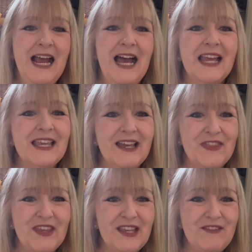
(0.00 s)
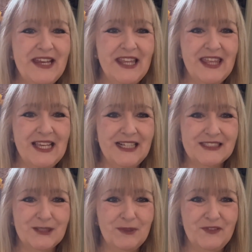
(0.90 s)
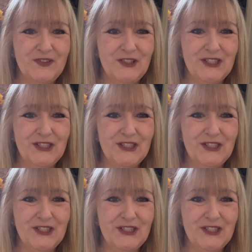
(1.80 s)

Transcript: I can't think of anything else that would fall